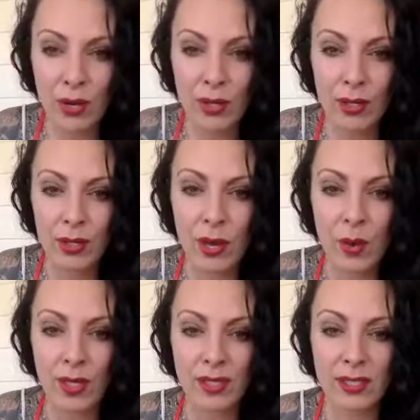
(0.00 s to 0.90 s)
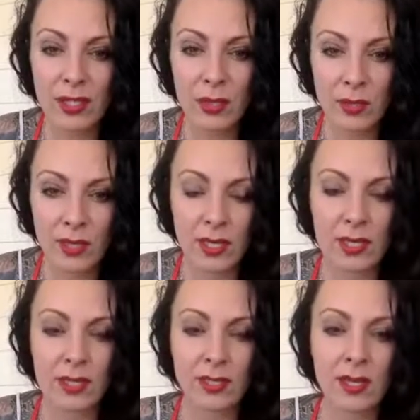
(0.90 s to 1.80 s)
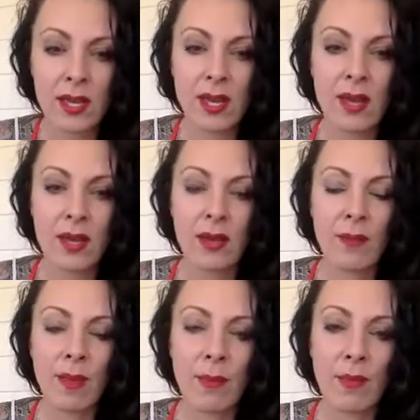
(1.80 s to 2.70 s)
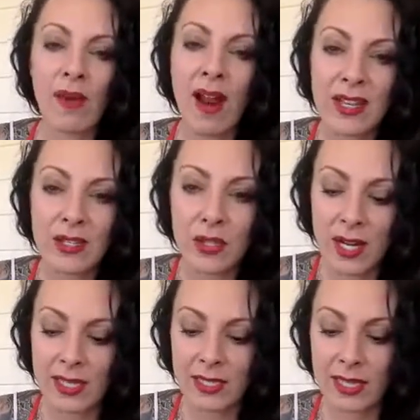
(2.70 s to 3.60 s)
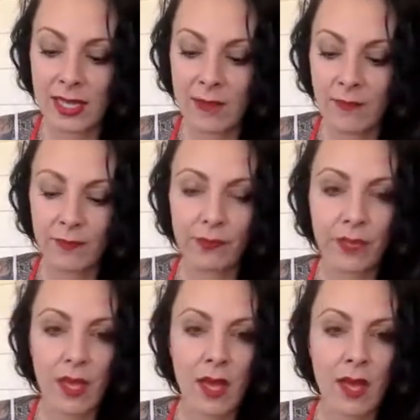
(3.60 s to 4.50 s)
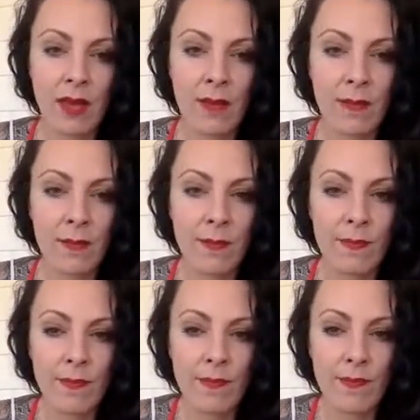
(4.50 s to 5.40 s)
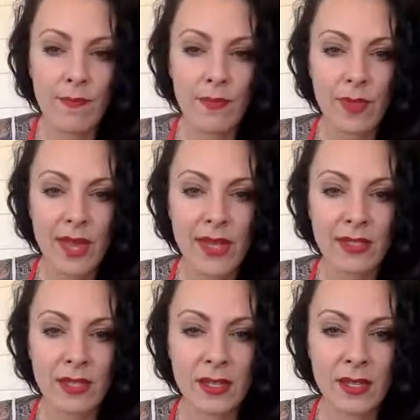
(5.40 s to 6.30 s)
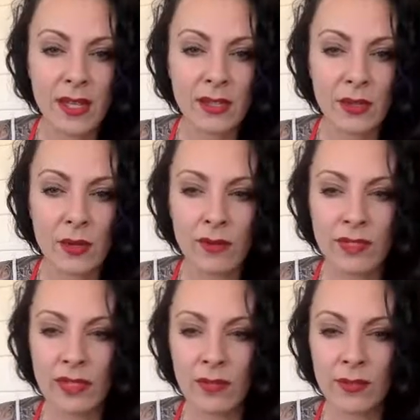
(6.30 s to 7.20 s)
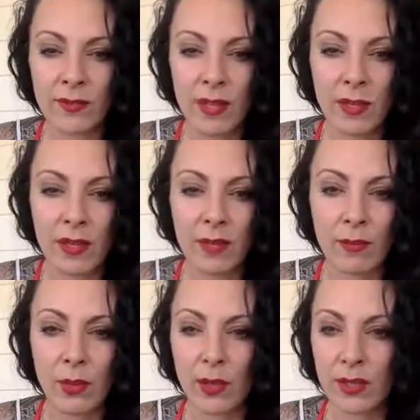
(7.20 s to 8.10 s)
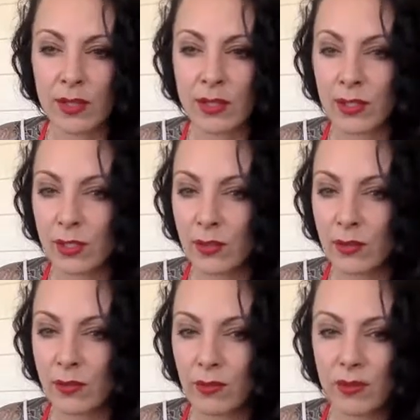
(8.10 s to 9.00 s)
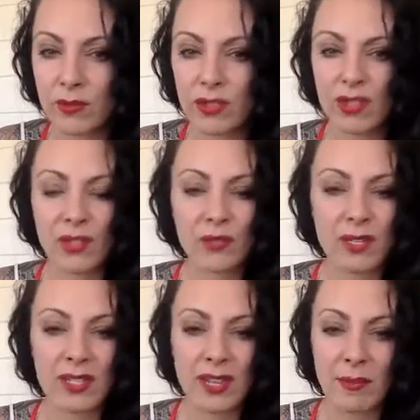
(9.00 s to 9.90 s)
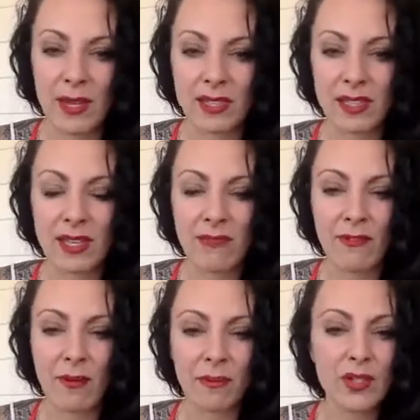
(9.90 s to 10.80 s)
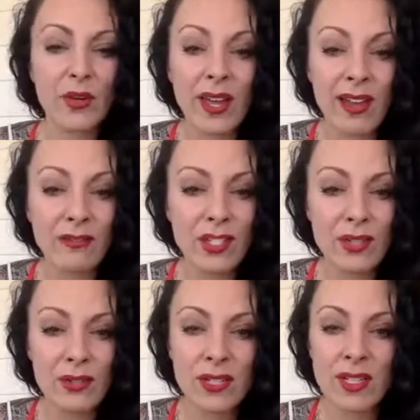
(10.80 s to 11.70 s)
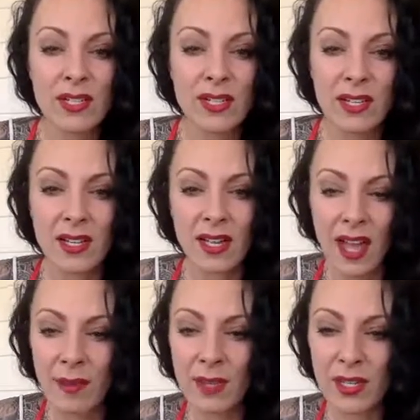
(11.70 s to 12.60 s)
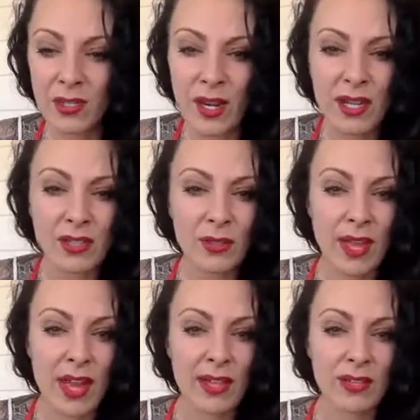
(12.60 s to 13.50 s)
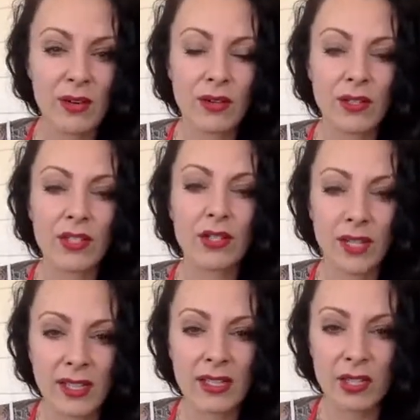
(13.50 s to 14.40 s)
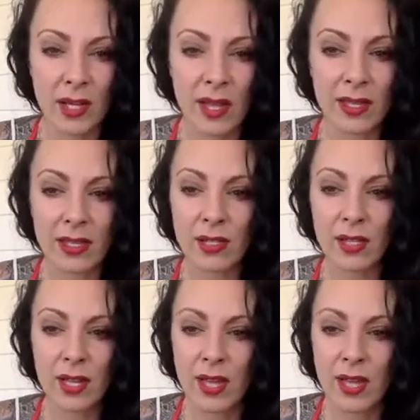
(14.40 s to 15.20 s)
No Excuses by Brian Tracy as sort of a self-development book to do, just to read 10 minutes a day from. Don't have to. I'm going to try to do that during this challenge.